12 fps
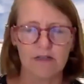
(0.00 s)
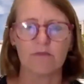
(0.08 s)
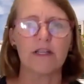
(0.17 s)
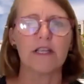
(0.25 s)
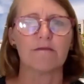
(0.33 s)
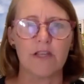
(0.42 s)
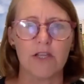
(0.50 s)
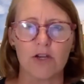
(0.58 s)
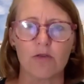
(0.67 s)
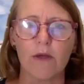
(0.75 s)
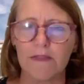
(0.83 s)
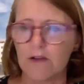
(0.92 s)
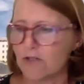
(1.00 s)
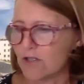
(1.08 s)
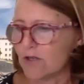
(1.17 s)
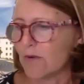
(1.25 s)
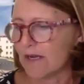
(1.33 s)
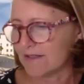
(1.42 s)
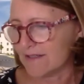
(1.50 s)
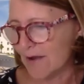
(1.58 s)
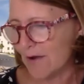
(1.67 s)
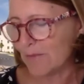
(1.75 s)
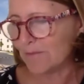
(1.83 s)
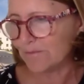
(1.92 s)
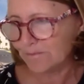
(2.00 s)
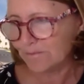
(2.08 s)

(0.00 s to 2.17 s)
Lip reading: reconfigure what they're doing. So